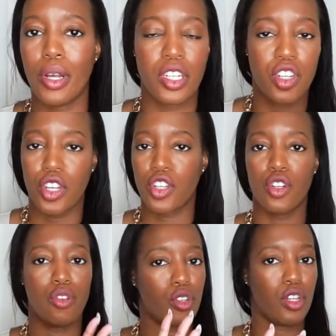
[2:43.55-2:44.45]
It's just
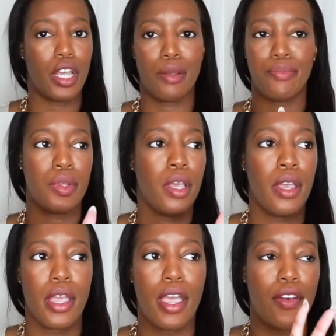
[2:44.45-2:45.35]
usually,
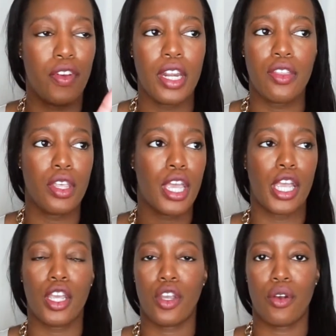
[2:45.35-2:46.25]
if
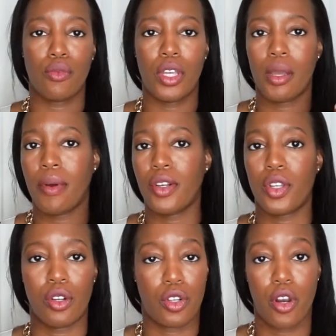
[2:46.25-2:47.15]
anything, you're thinking about
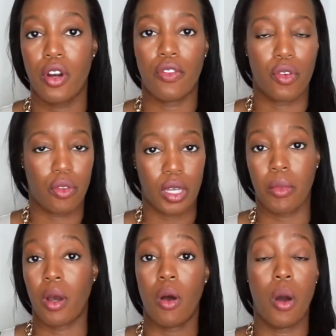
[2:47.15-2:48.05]
Sauterne. If you're thinking
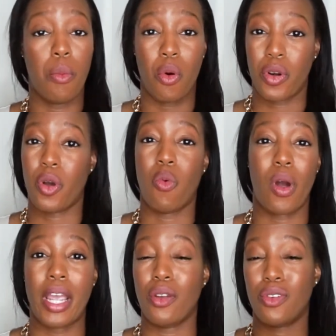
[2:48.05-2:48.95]
about a Bordeaux
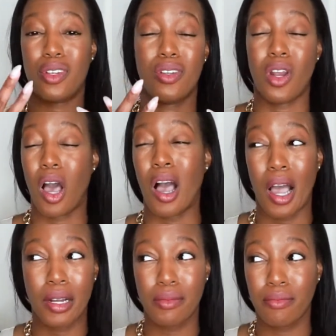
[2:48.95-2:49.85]
white, you're just not.